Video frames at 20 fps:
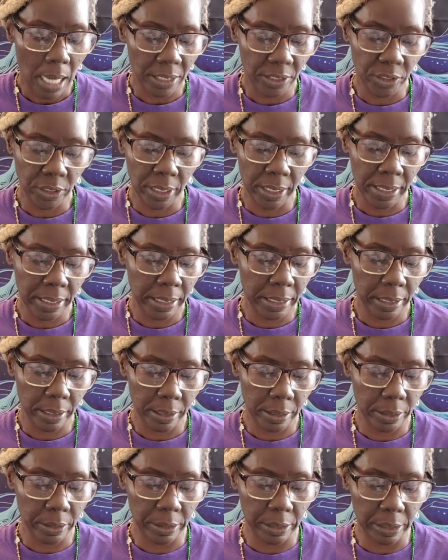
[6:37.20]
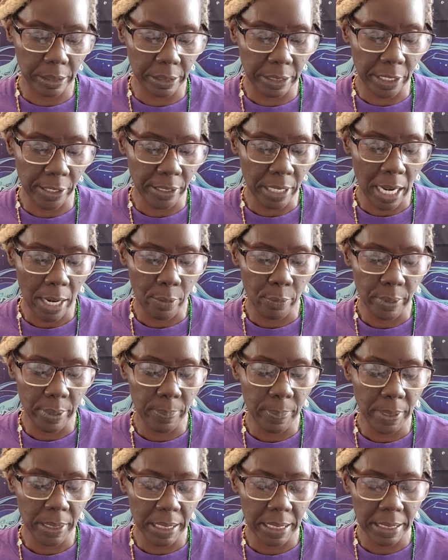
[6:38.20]
Ashe, they're not
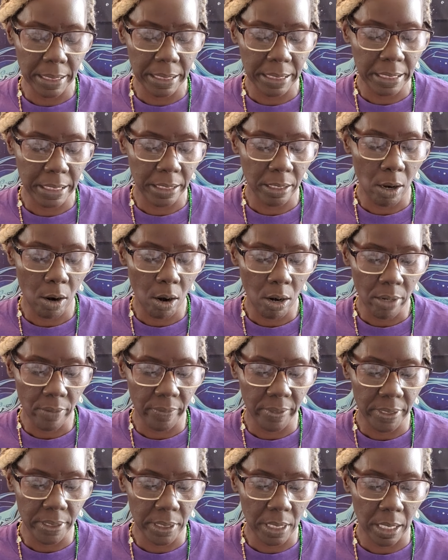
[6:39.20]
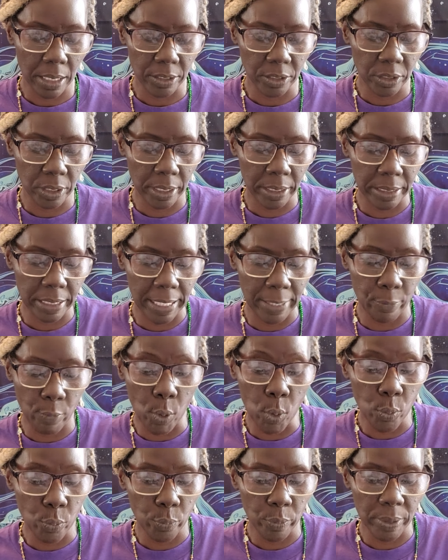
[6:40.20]
reaping any good harvest, Ashe. They
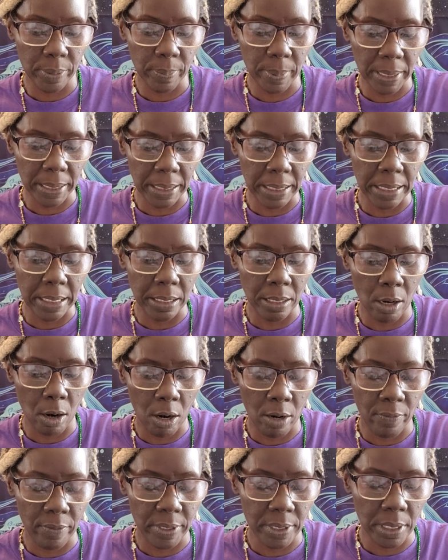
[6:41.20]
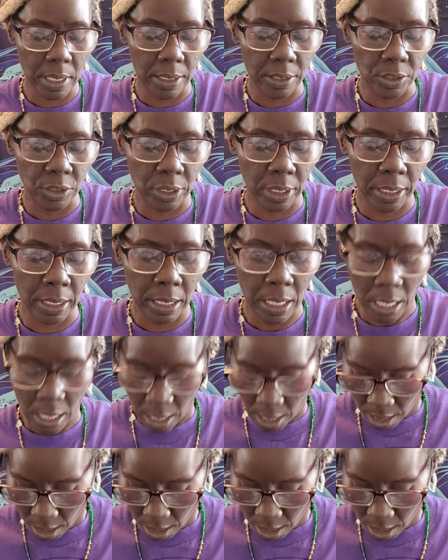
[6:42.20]
won't reap any good harvest, Ashe.